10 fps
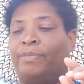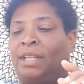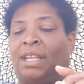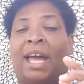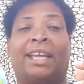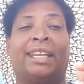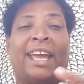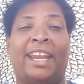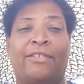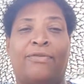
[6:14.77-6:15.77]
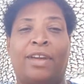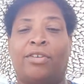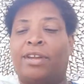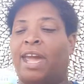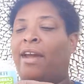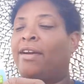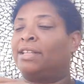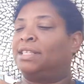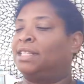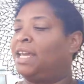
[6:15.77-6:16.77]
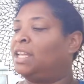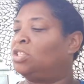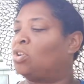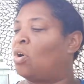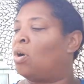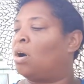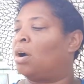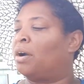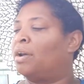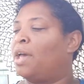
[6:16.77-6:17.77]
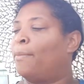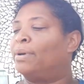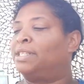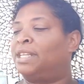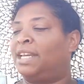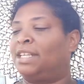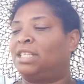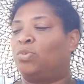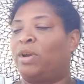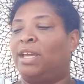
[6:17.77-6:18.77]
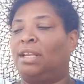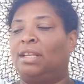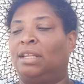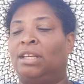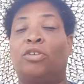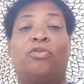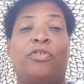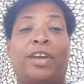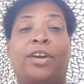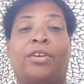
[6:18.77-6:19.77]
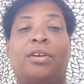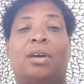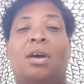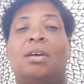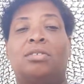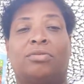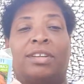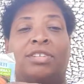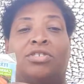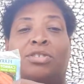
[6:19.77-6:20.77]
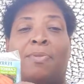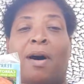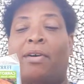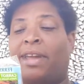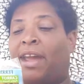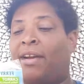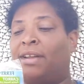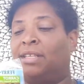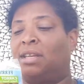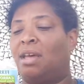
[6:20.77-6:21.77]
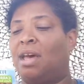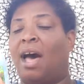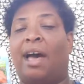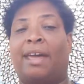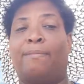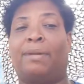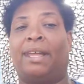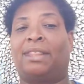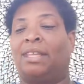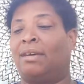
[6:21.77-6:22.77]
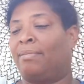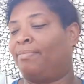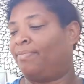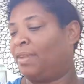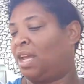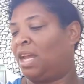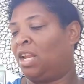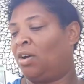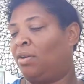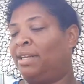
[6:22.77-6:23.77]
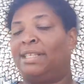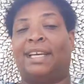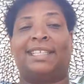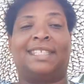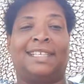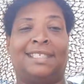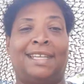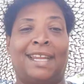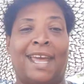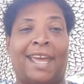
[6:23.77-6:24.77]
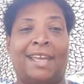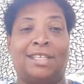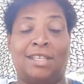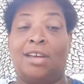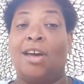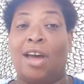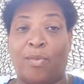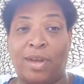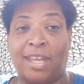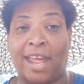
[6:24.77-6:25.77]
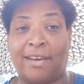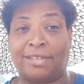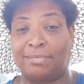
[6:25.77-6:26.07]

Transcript: like ladyfinger carrots. These are petite, sweet, little finger. So these are small carrots. I can plant them. It only takes 60 days and we can have some